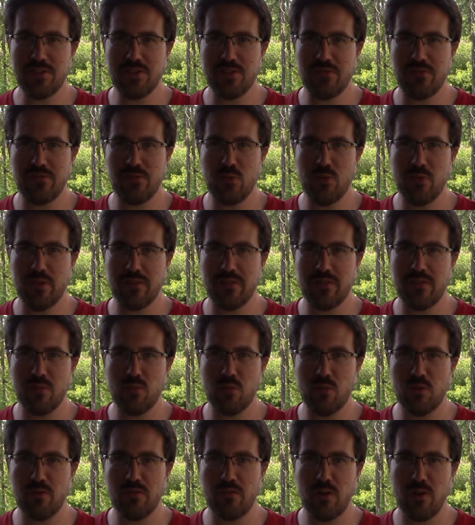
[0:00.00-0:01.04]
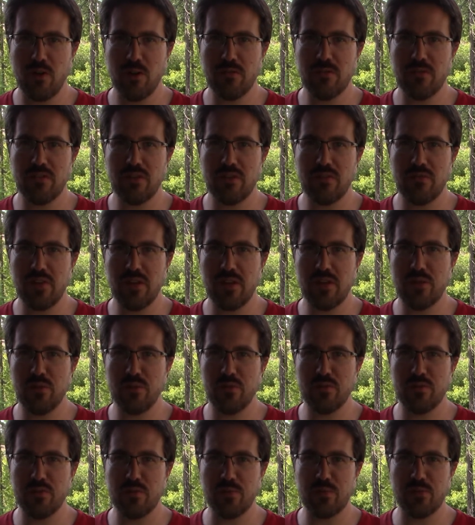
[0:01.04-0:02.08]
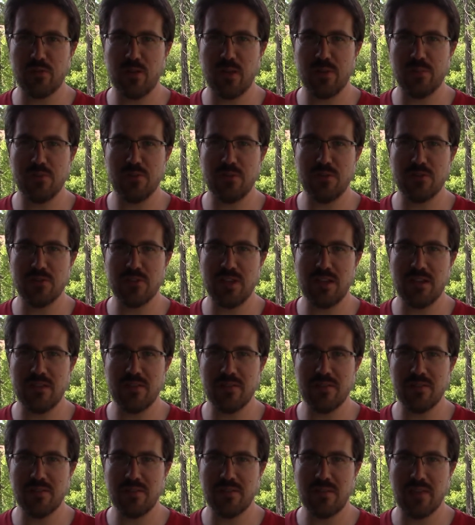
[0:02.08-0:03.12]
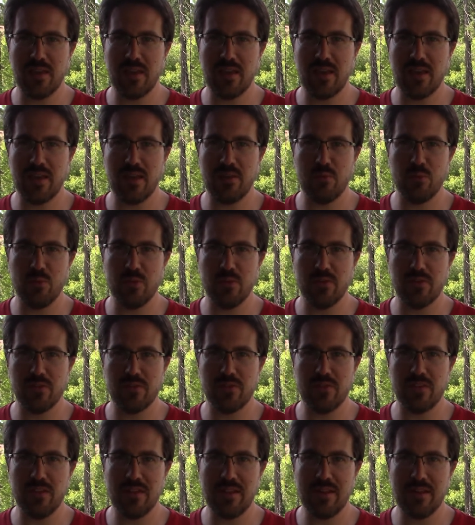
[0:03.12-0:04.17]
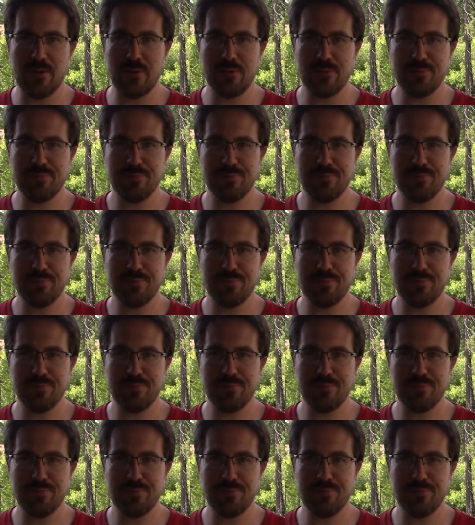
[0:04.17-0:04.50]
If you want to see more of our harvesting videos, subscribe to our channels, and we'll see you later.